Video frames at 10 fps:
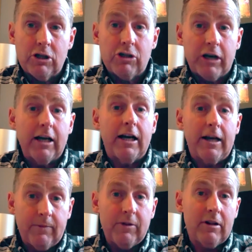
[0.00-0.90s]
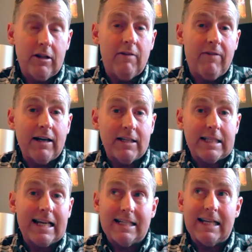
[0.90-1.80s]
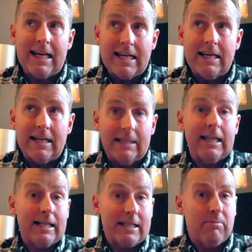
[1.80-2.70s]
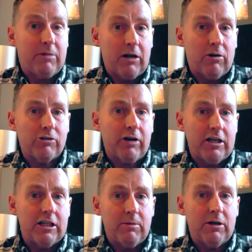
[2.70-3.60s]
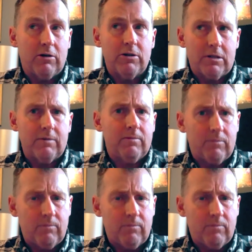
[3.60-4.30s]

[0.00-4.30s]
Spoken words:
trigger the events that day there is something not right here, because